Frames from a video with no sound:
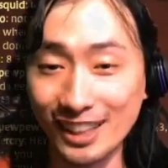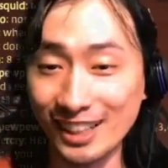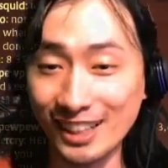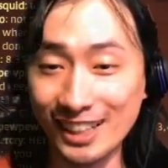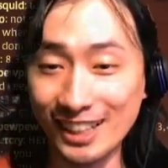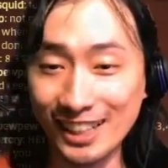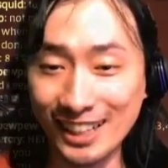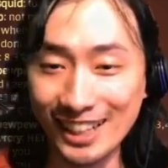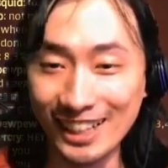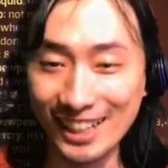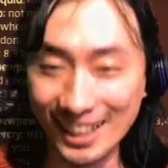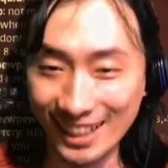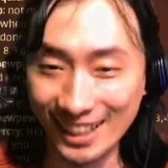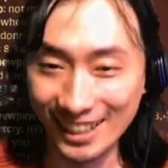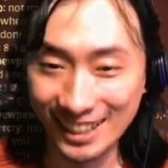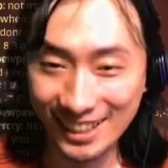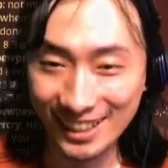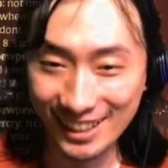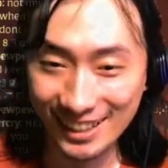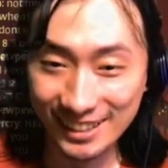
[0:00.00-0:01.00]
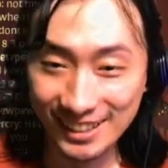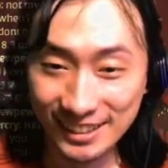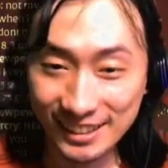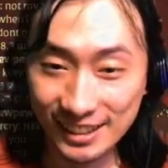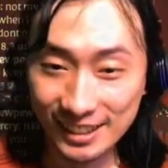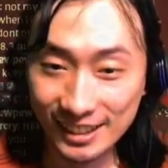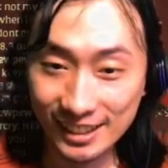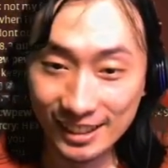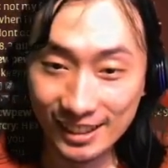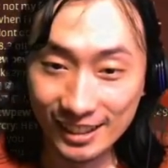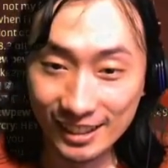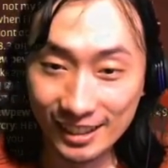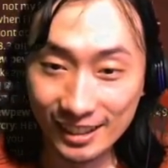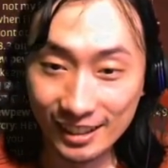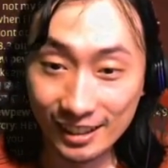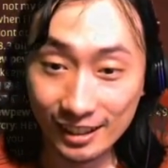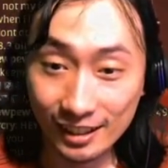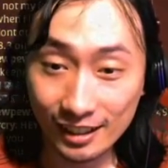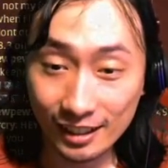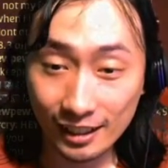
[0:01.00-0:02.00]
player, first thing
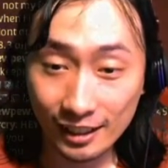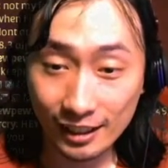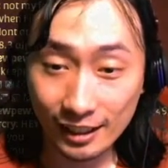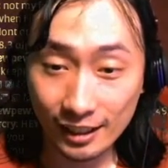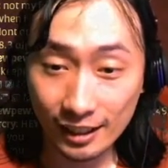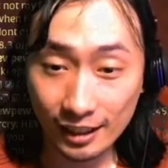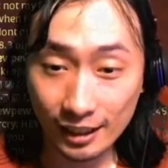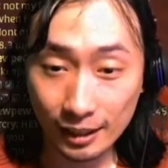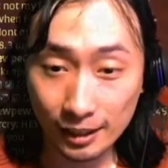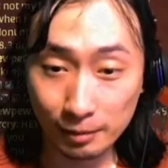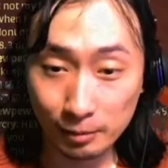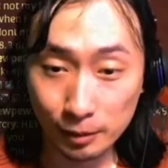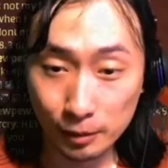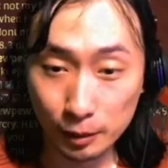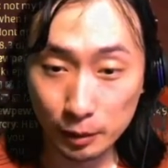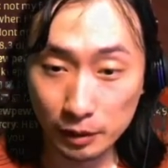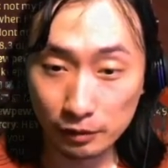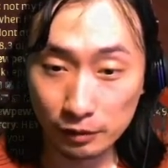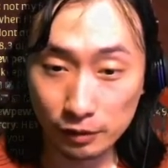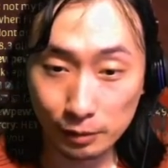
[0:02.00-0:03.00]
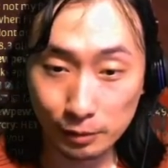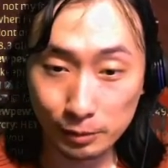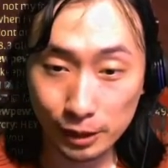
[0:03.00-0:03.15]
you need to do is check out the enemy